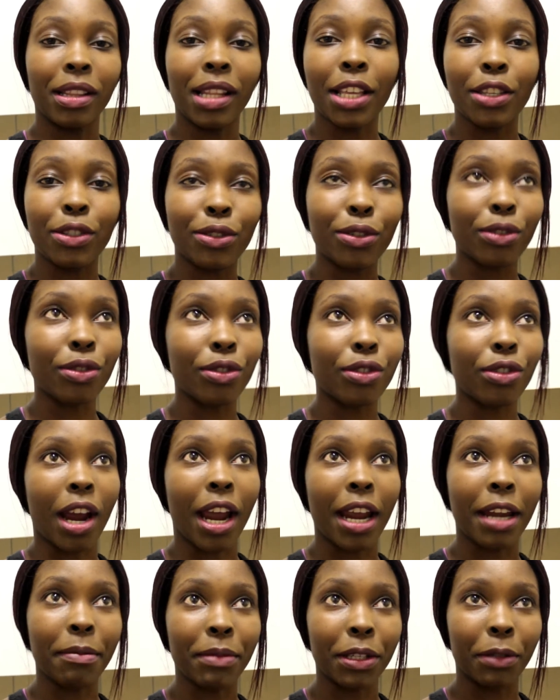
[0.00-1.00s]
I do
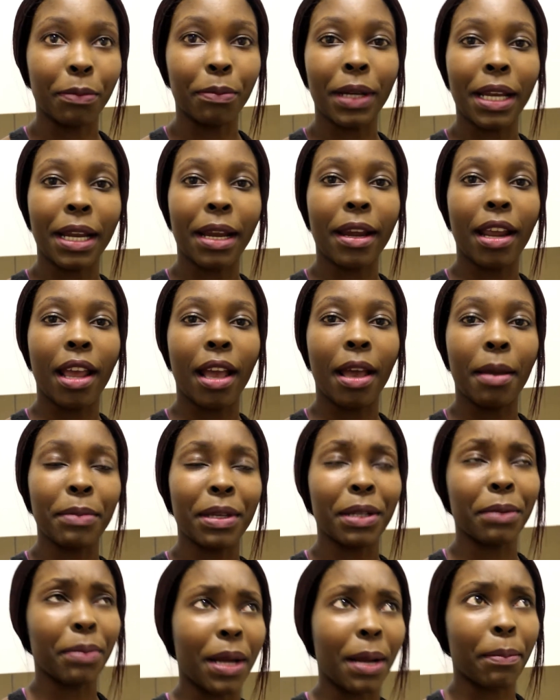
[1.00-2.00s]
try and
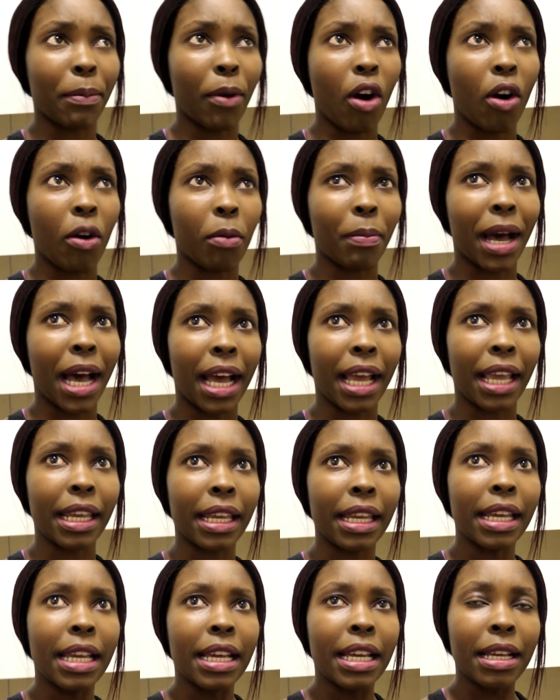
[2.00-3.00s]
meal prep all
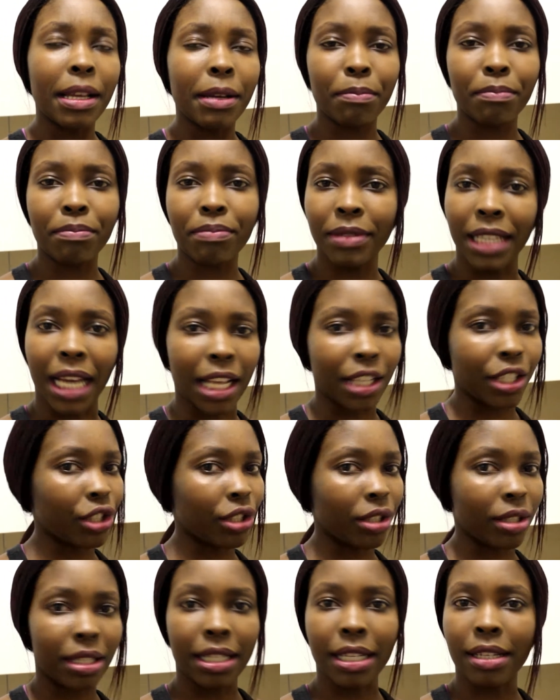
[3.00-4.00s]
my
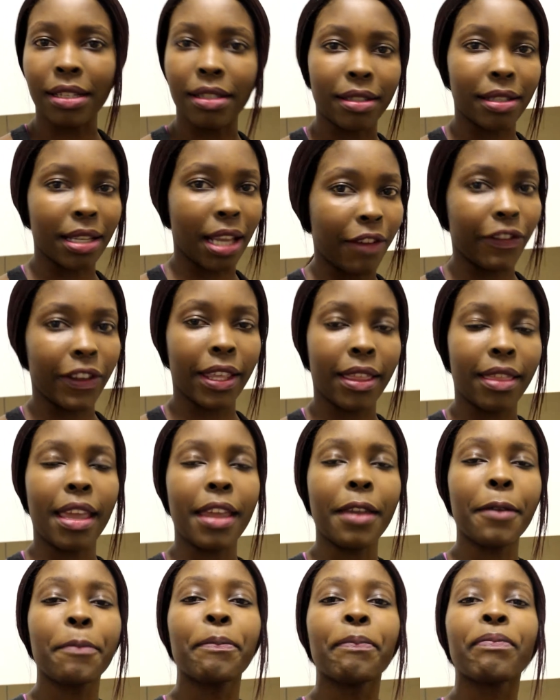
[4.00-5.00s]
lunches, dinners,
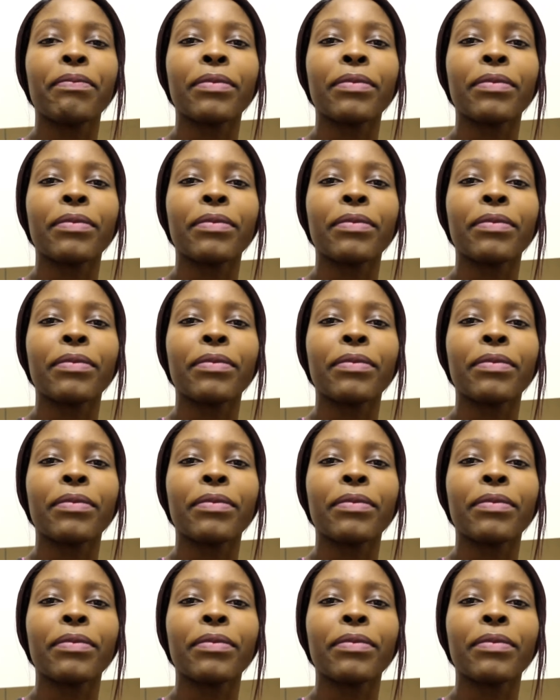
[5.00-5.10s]
everything,